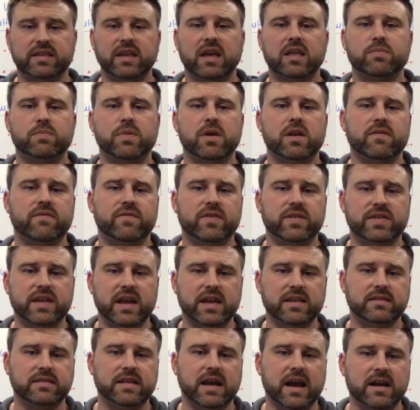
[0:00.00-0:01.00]
death benefit
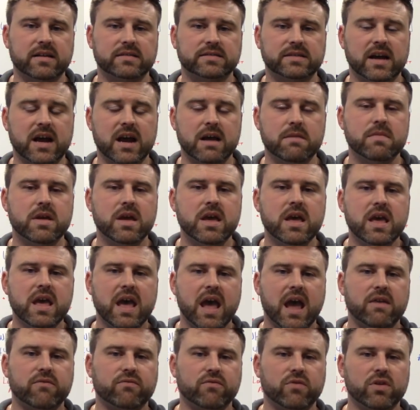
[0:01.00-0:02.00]
that entire time,
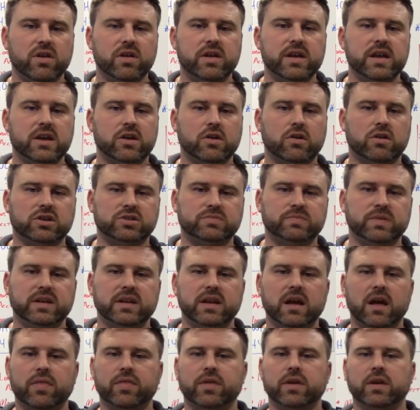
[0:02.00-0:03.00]
and really it cost me
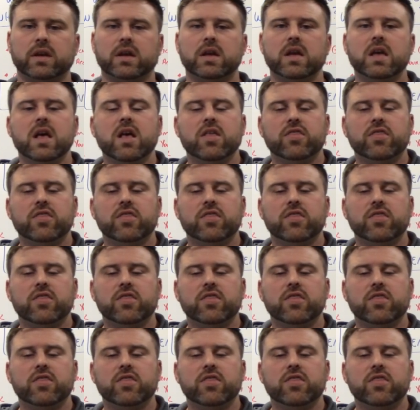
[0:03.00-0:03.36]
nothing.